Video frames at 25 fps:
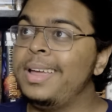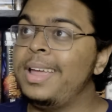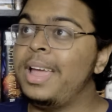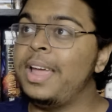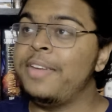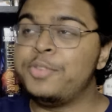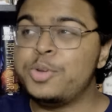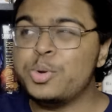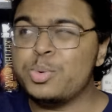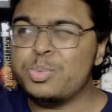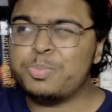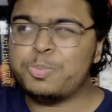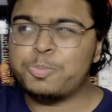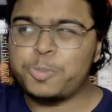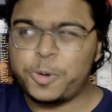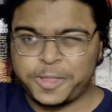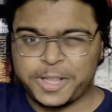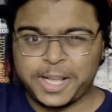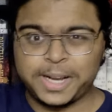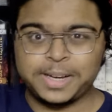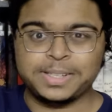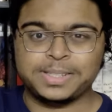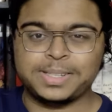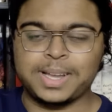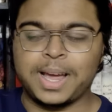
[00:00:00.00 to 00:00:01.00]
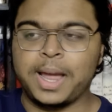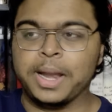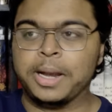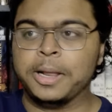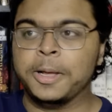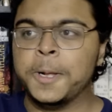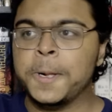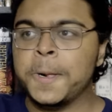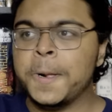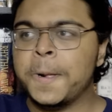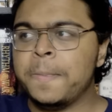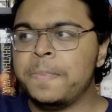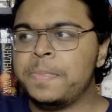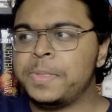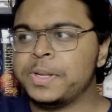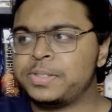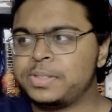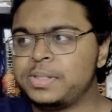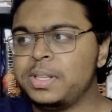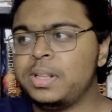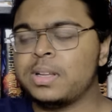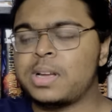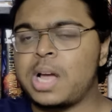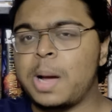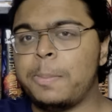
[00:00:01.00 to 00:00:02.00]
If you put that aside, there's
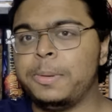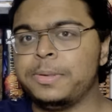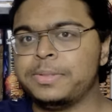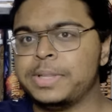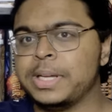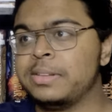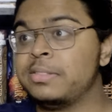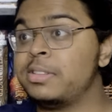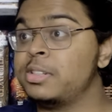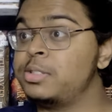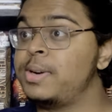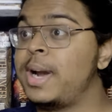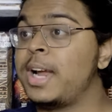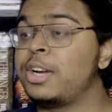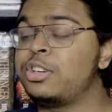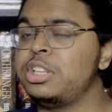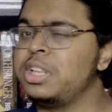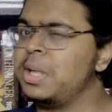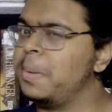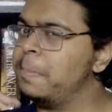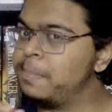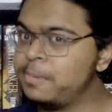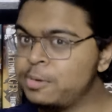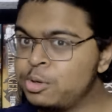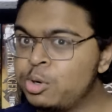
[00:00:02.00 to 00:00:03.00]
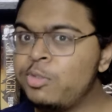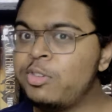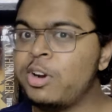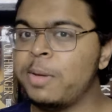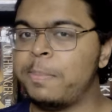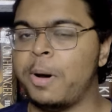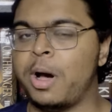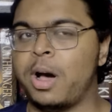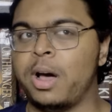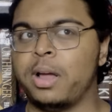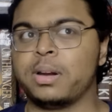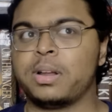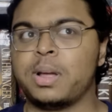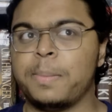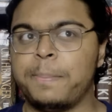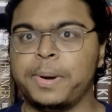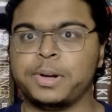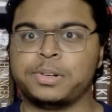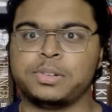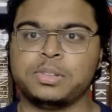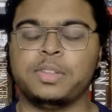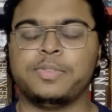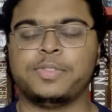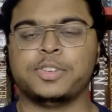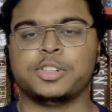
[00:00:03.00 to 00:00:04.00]
still a couple things that are actually improved upon compared
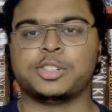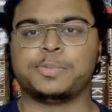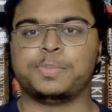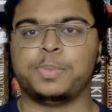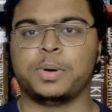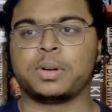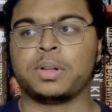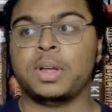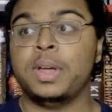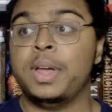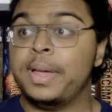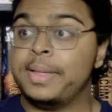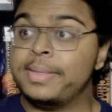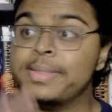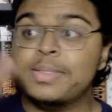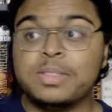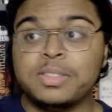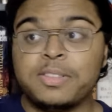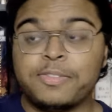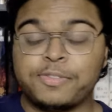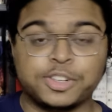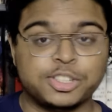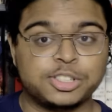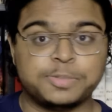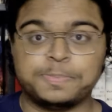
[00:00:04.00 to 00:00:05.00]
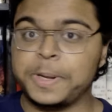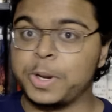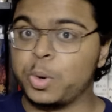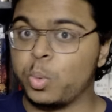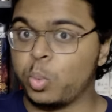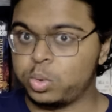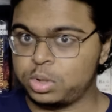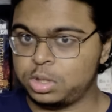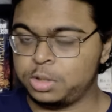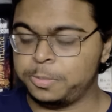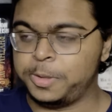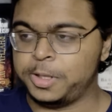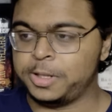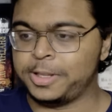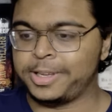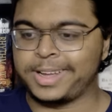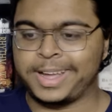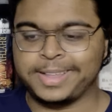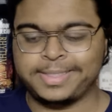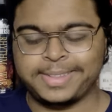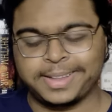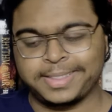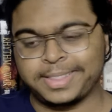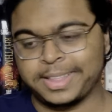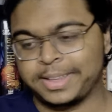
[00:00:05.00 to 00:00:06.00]
to the first book. The first being world building. I
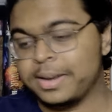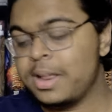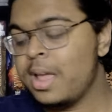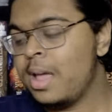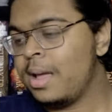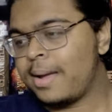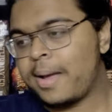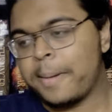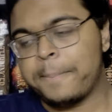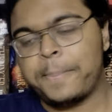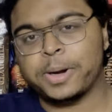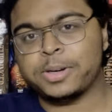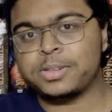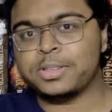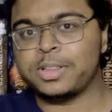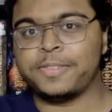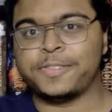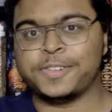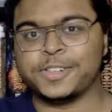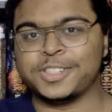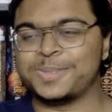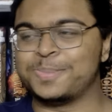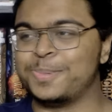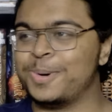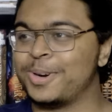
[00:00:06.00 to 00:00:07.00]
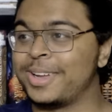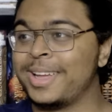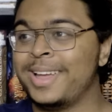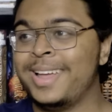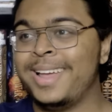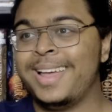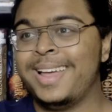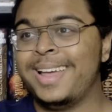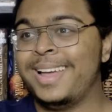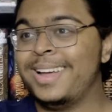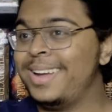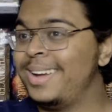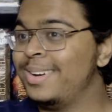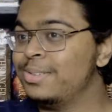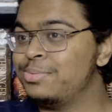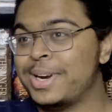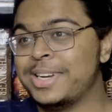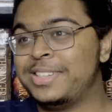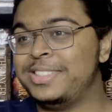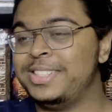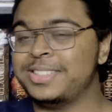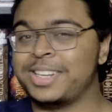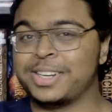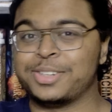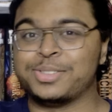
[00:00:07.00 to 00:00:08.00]
think that compared to the first book, Red
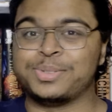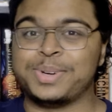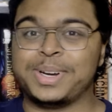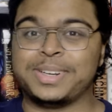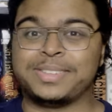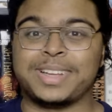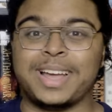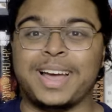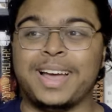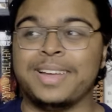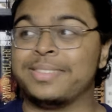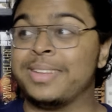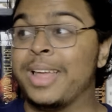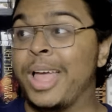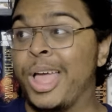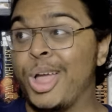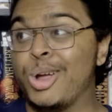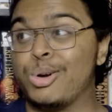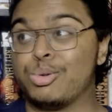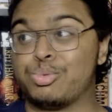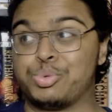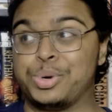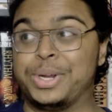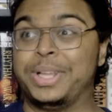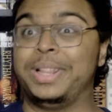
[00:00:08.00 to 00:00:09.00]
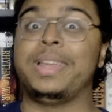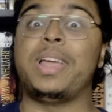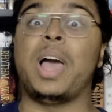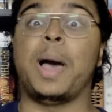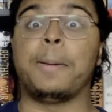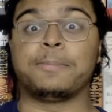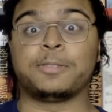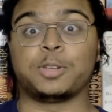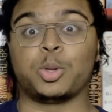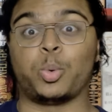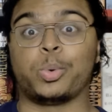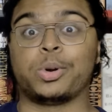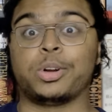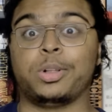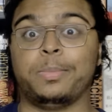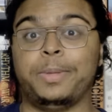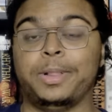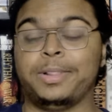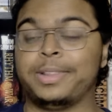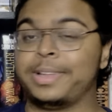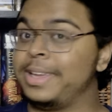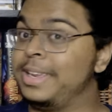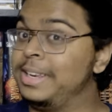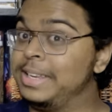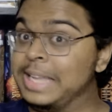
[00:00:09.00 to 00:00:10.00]
Seas Under Red Skies really ups the world
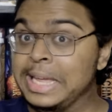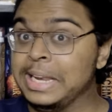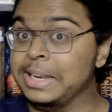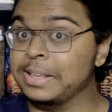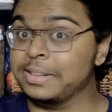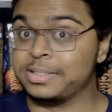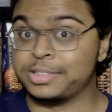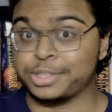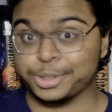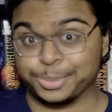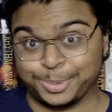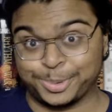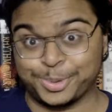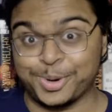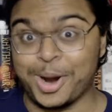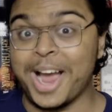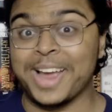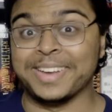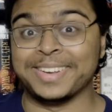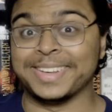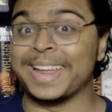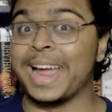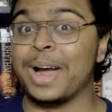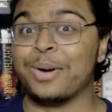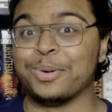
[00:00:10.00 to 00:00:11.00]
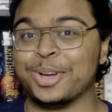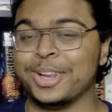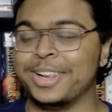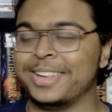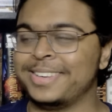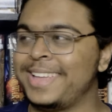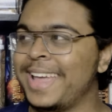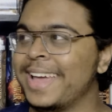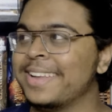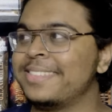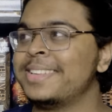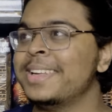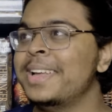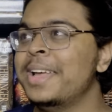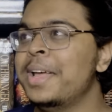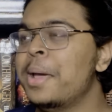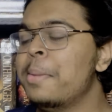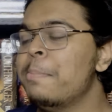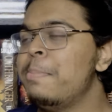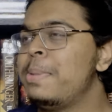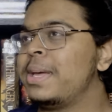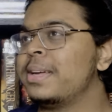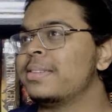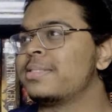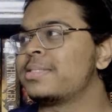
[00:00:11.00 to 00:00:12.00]
building. It, it is surprising how good it gets
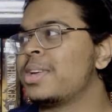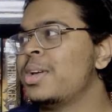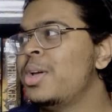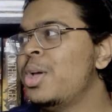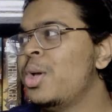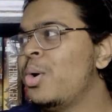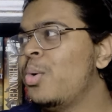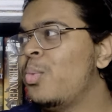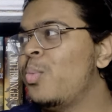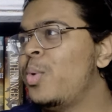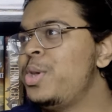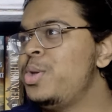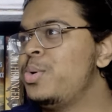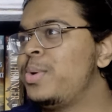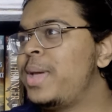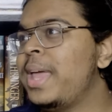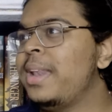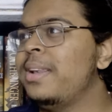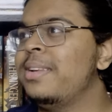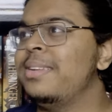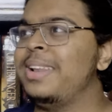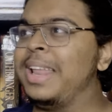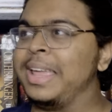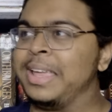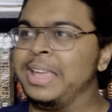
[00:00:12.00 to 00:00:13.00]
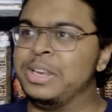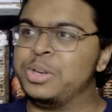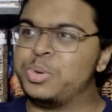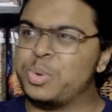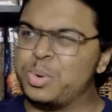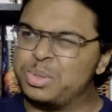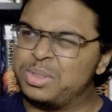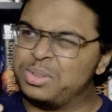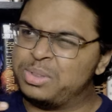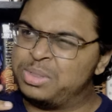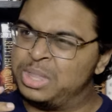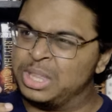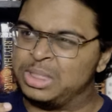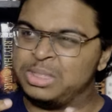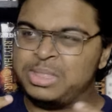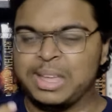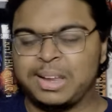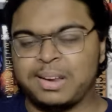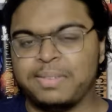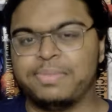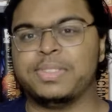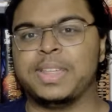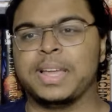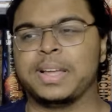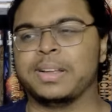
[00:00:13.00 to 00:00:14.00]
because when you get like into the
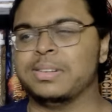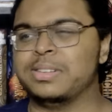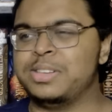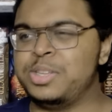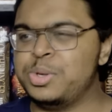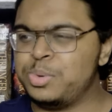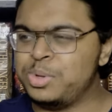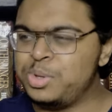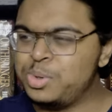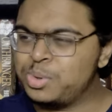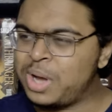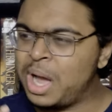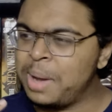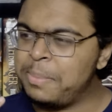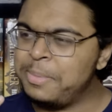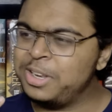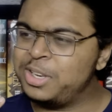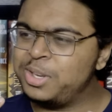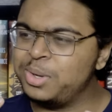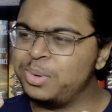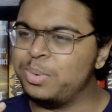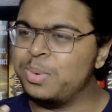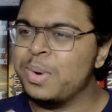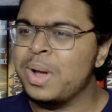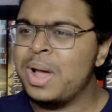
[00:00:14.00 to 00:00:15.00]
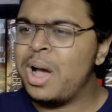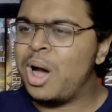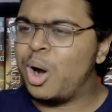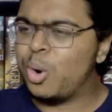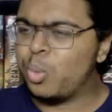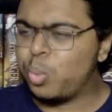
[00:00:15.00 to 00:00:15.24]
thick of things, you, you come into a